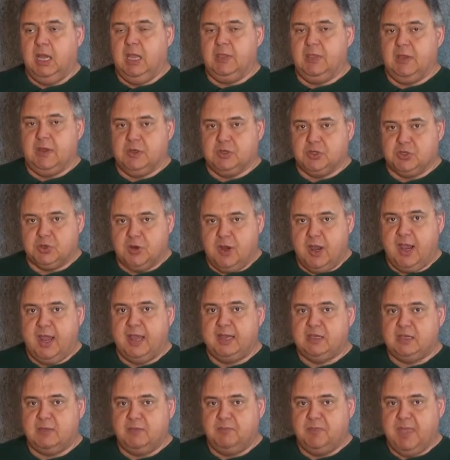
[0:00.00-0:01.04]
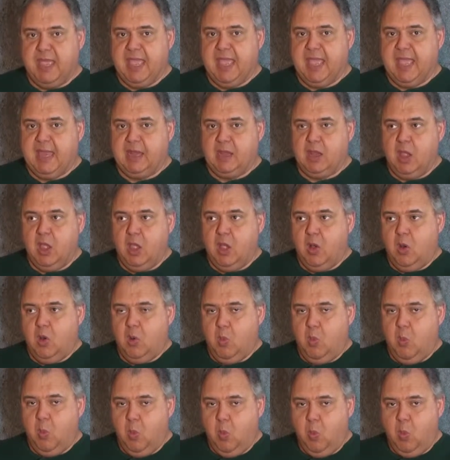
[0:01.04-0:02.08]
They're trying to ban
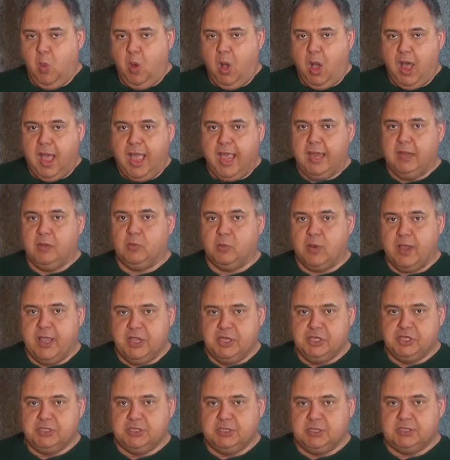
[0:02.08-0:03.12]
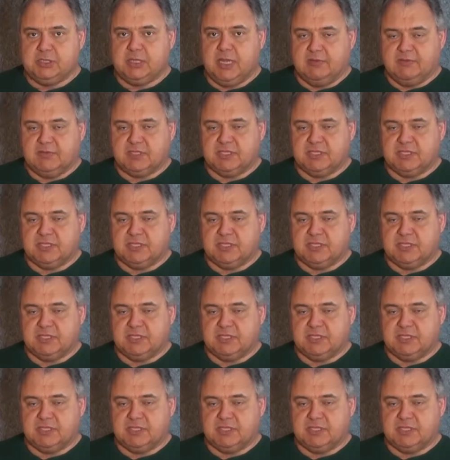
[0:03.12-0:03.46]
wide ranges of